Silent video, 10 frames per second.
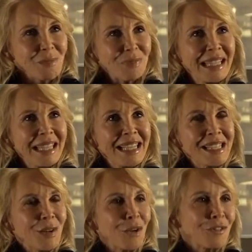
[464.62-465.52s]
Billy
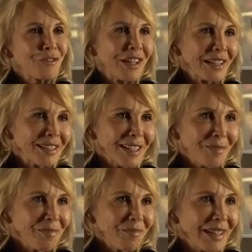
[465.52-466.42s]
is not a
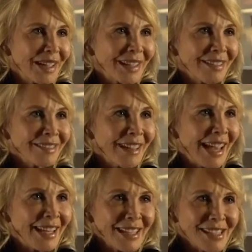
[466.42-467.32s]
victim in
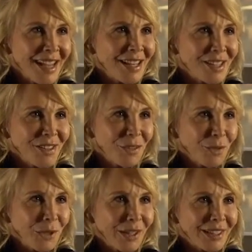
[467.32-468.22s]
any sense of the
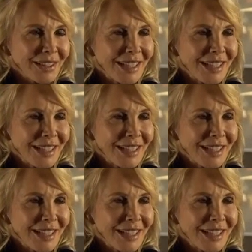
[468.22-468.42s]
word,